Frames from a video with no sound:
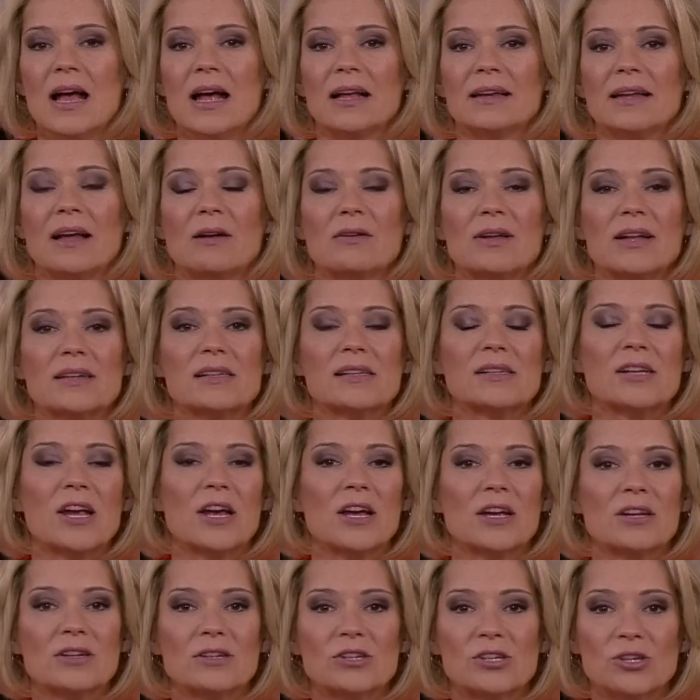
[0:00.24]
Now let's
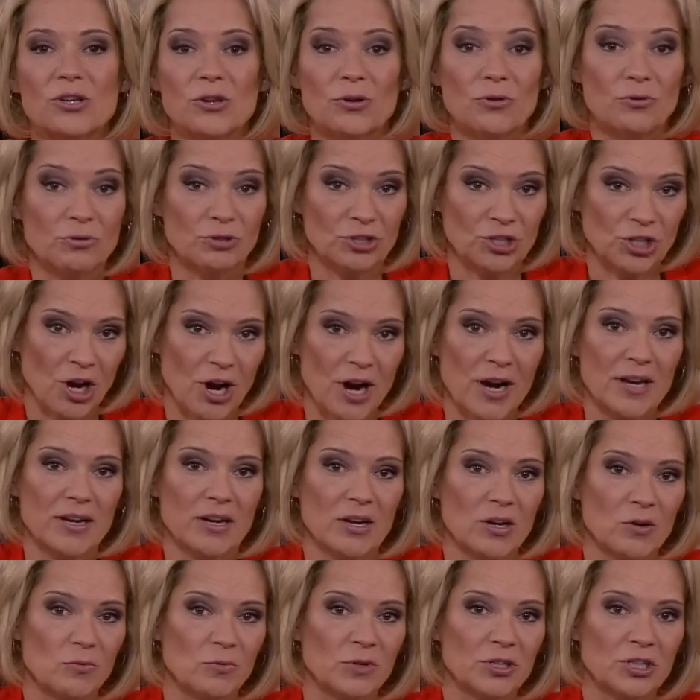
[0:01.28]
turn to
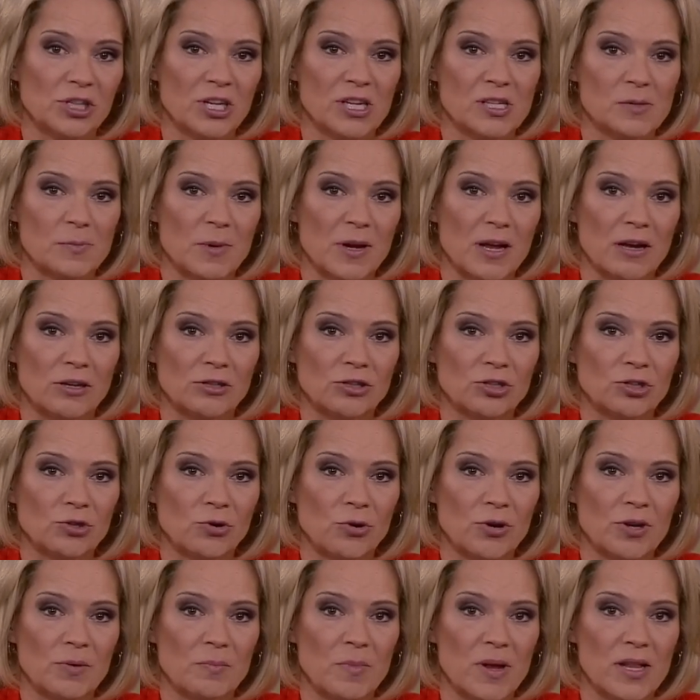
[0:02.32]
China, which has begun
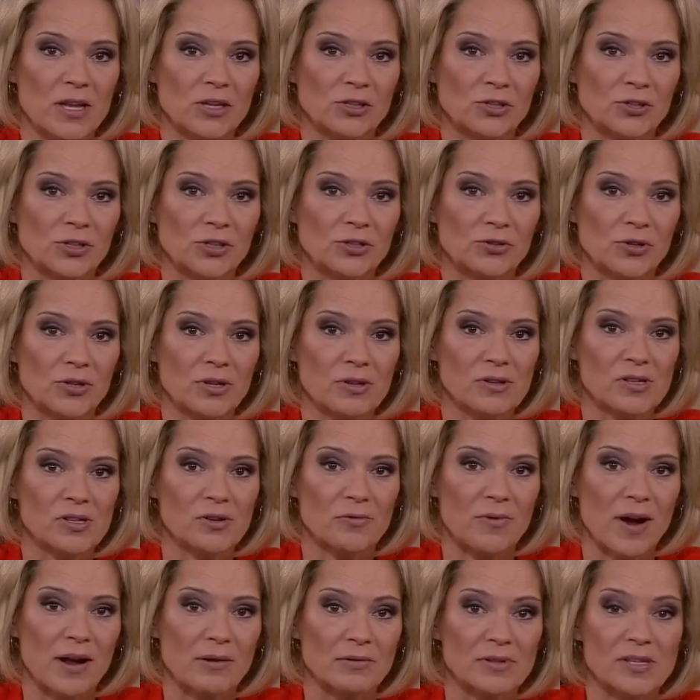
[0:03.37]
joint military
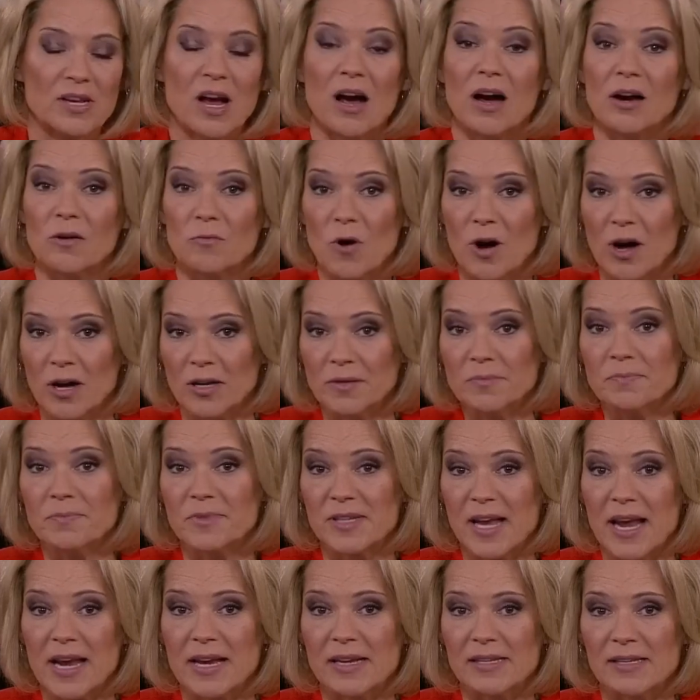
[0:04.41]
drills around
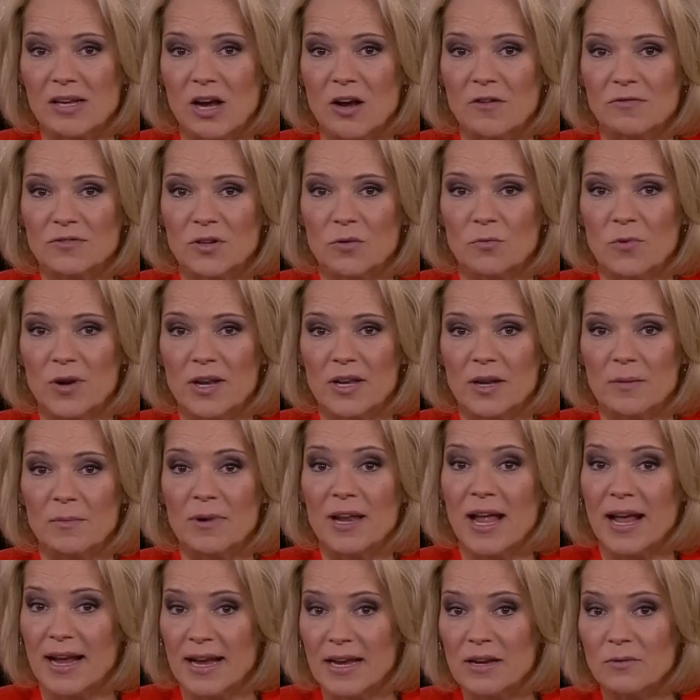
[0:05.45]
Taiwan days after
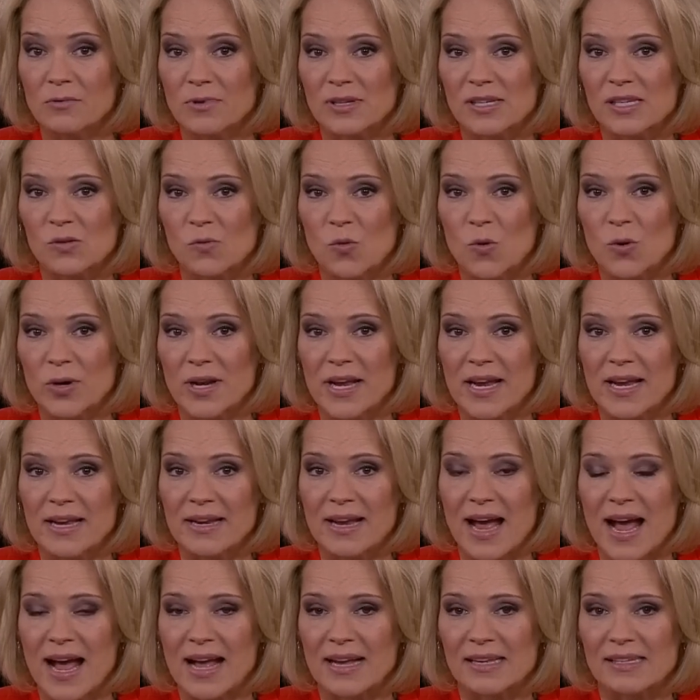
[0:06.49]
William Lai was sworn
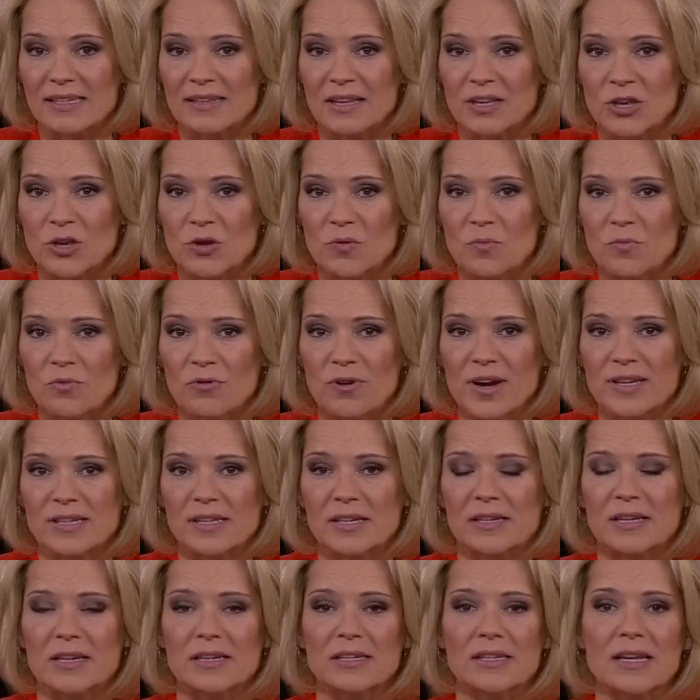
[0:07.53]
in as the new
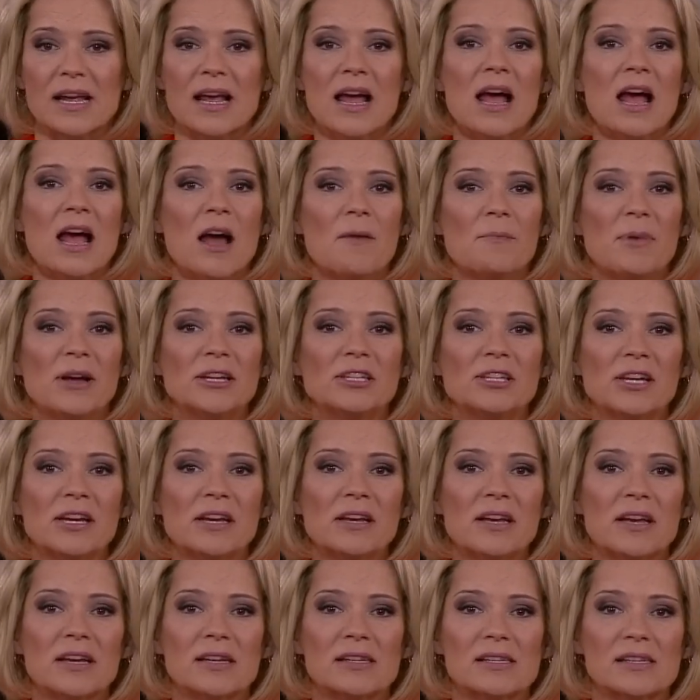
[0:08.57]
president.
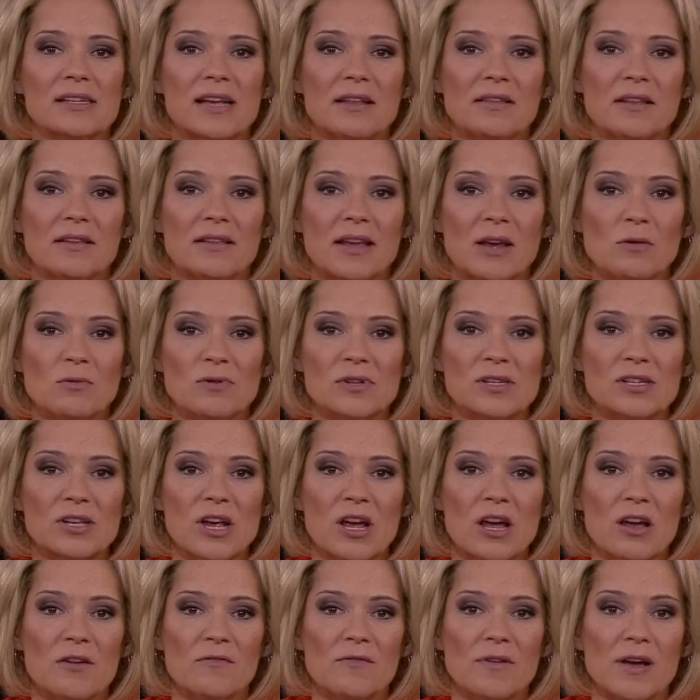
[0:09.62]
Beijing has said that they would
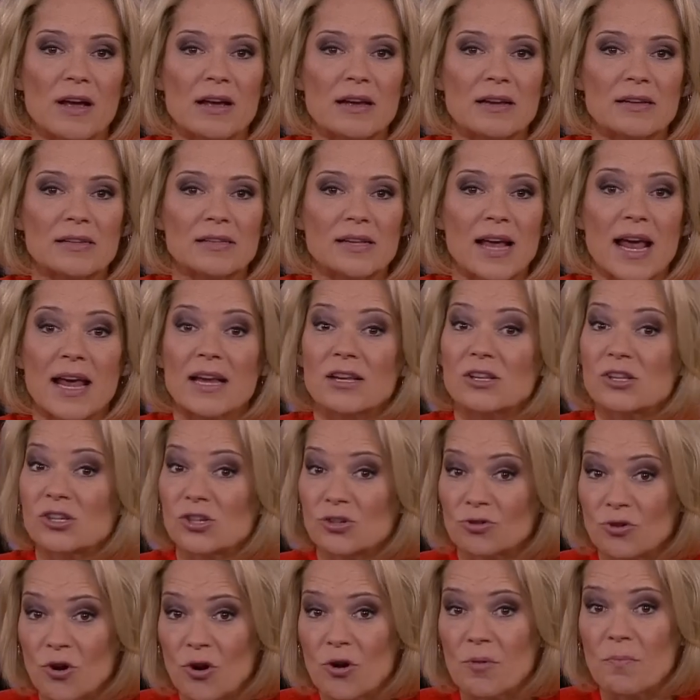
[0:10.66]
serve as a
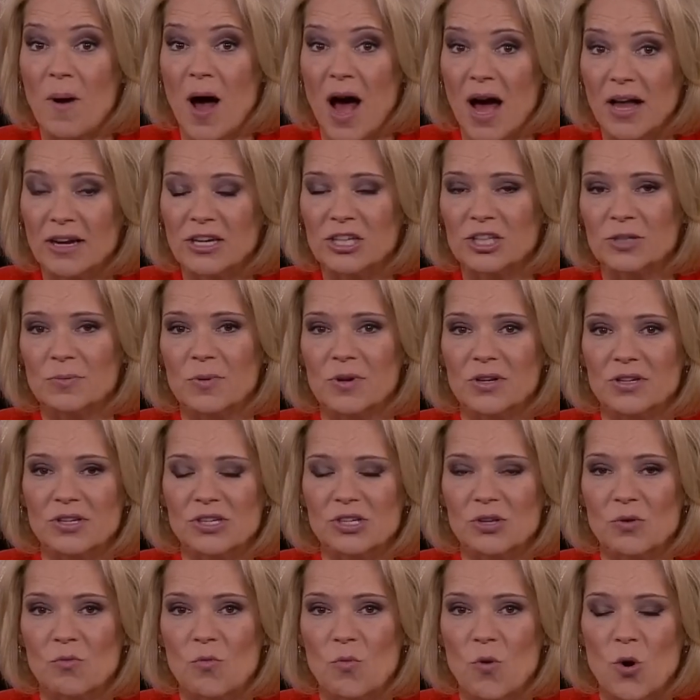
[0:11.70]
strong
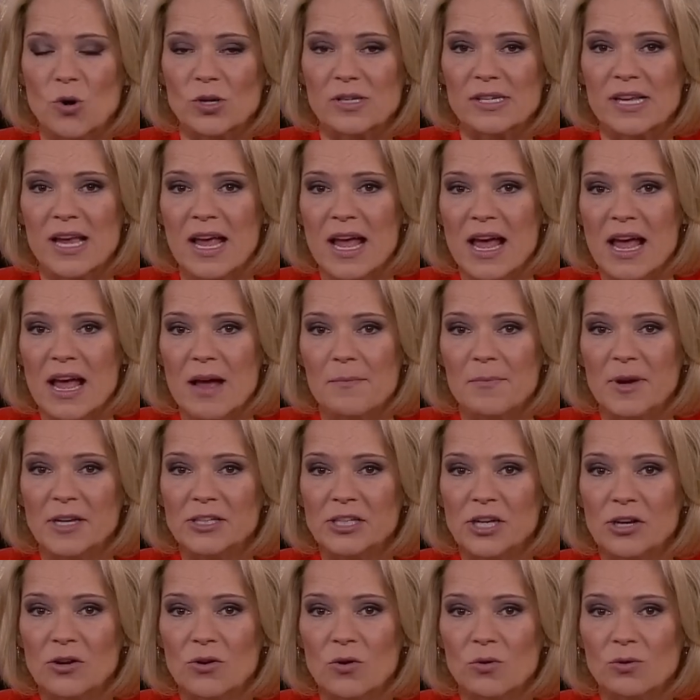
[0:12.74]
punishment to what
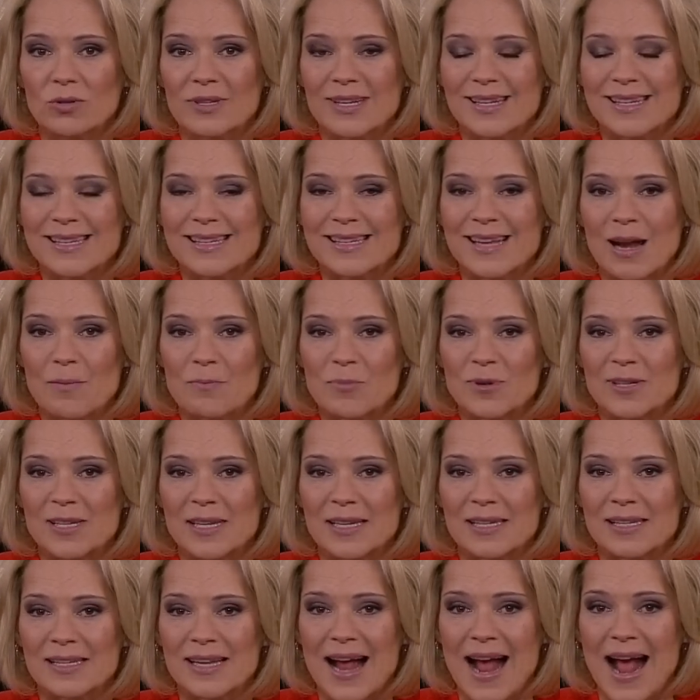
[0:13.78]
Beijing calls
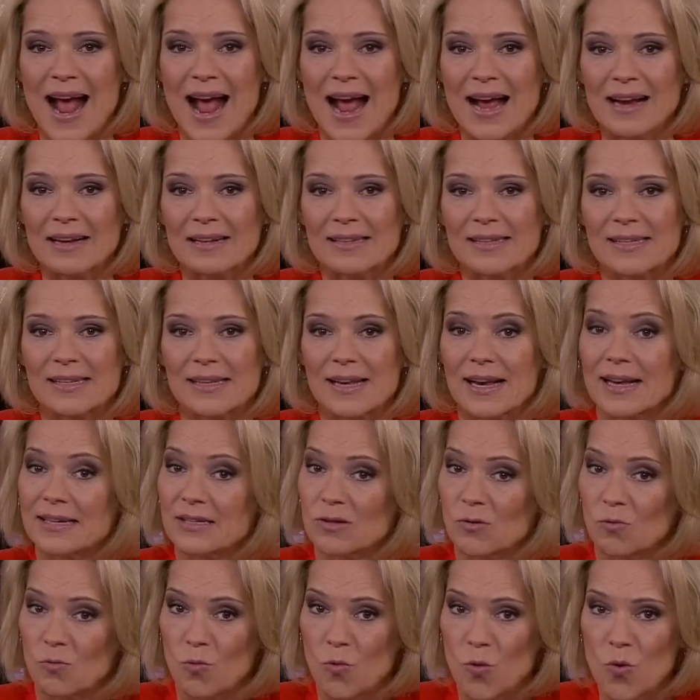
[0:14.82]
separatist acts
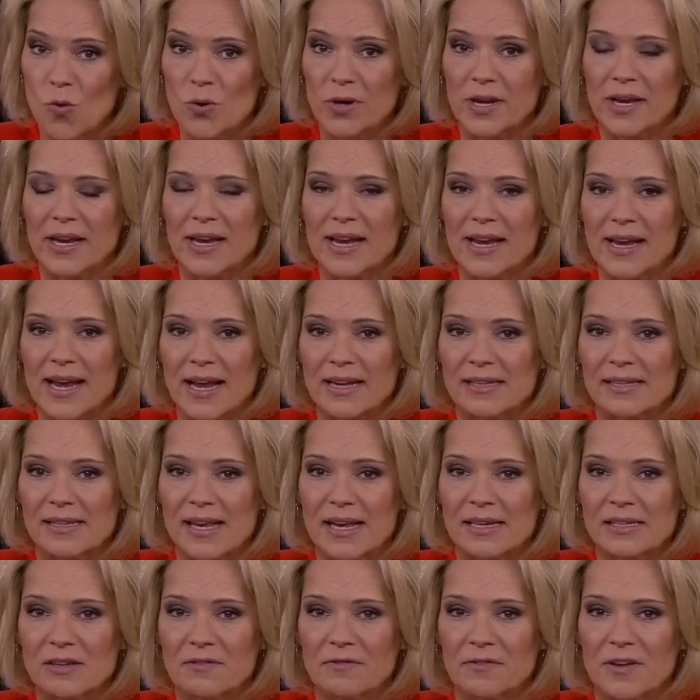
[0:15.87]
and a warning against
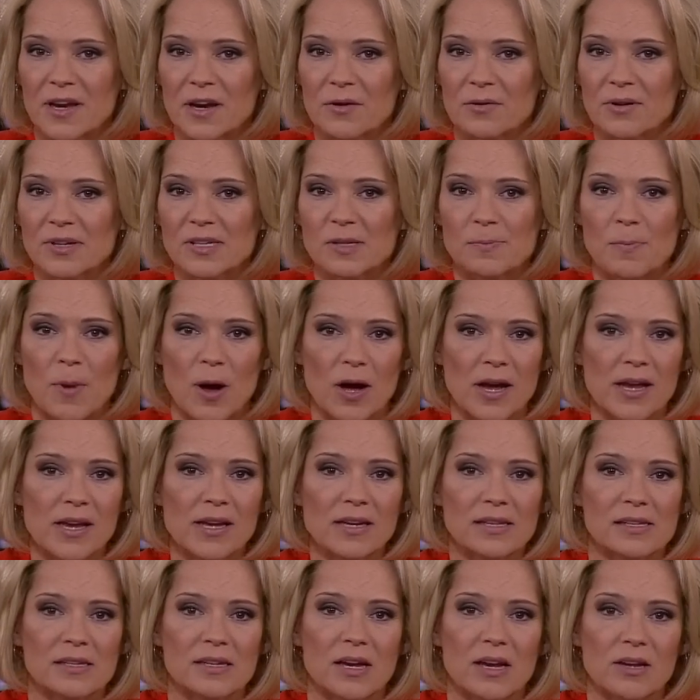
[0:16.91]
interference by
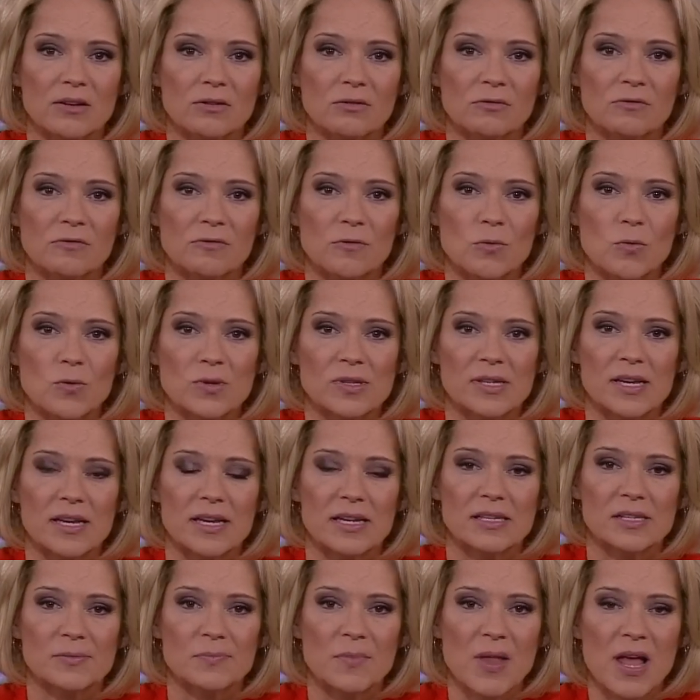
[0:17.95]
external
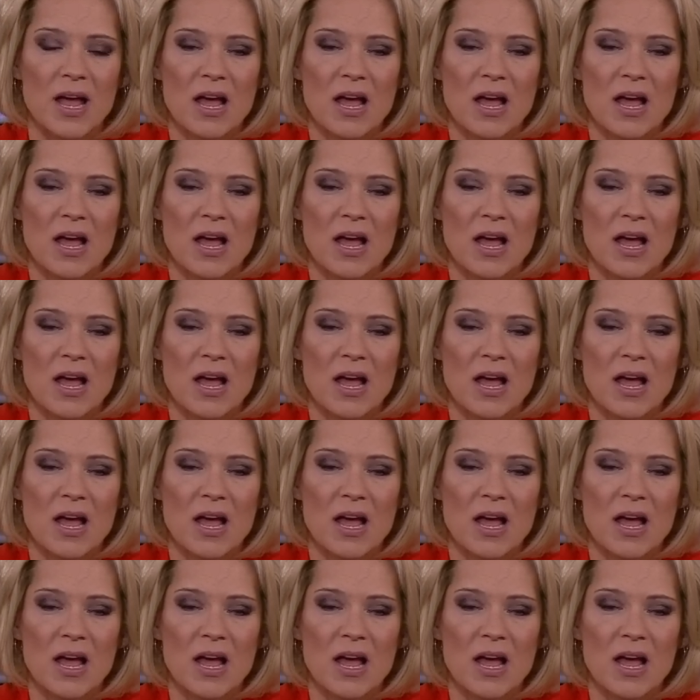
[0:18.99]
forces.